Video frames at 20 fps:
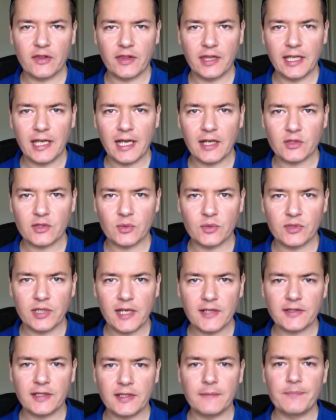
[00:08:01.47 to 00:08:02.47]
the actual
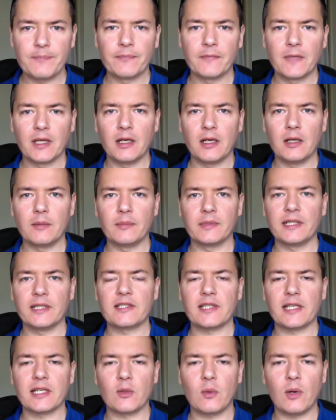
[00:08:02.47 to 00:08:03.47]
testing. It did
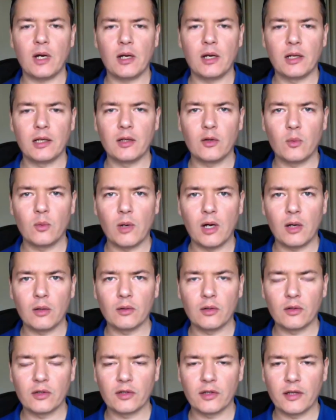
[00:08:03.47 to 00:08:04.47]
take quite a little while
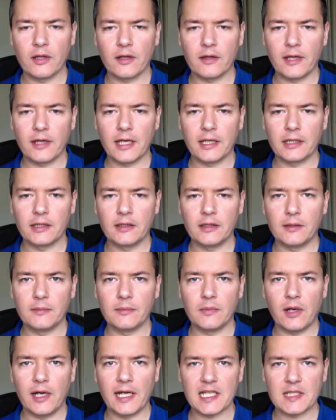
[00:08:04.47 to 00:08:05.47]
longer than
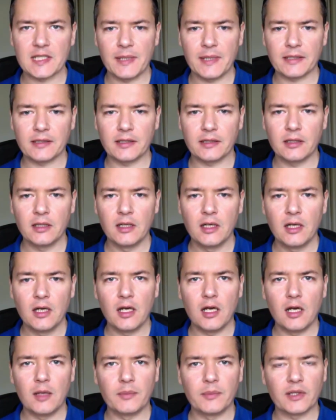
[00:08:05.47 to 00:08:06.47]
I expected,
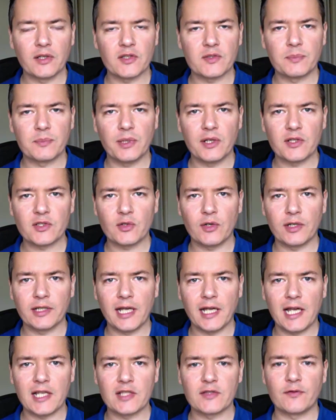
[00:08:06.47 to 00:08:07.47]
because Burstcoin
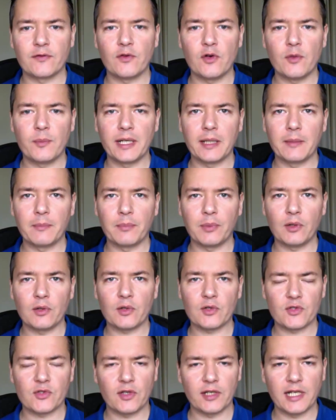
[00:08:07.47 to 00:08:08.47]
has 4-minute
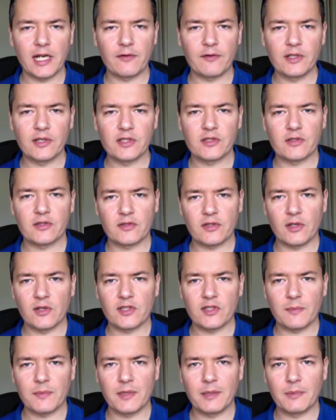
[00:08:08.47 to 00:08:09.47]
blocks on average, so
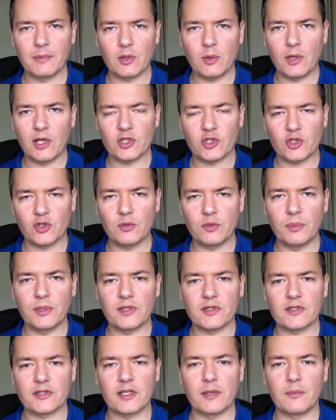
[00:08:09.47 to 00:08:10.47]
some of them are quite short
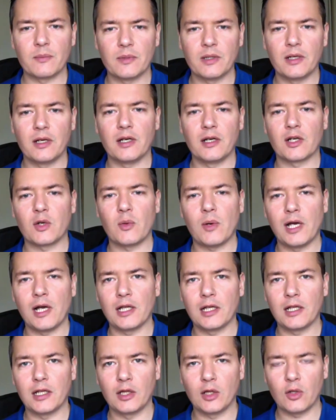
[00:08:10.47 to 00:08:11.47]
but some are quite
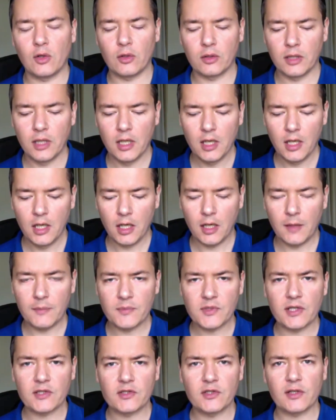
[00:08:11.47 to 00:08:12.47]
long.
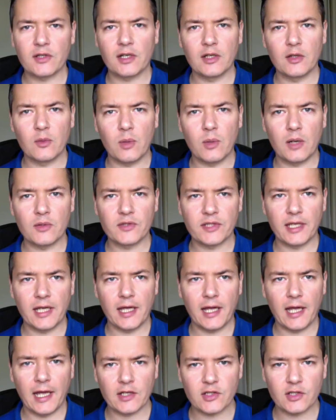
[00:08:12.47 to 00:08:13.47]
So it took a little while to
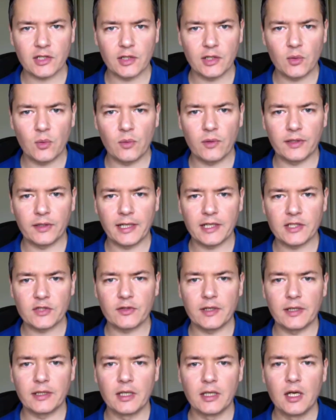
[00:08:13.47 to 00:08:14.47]
get actually all the
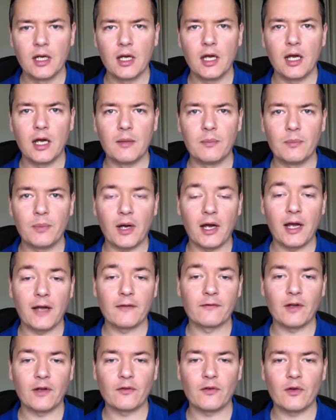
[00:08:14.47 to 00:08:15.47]
data in, but
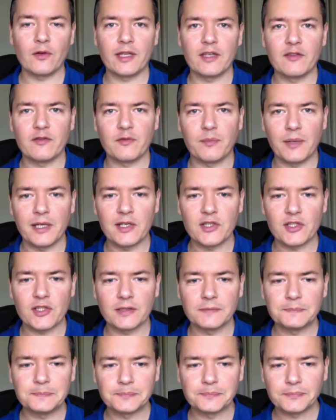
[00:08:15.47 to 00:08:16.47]
I've got the
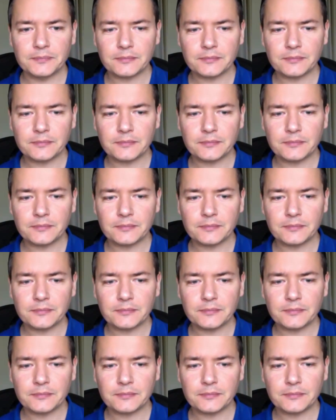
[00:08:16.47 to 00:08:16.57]
information,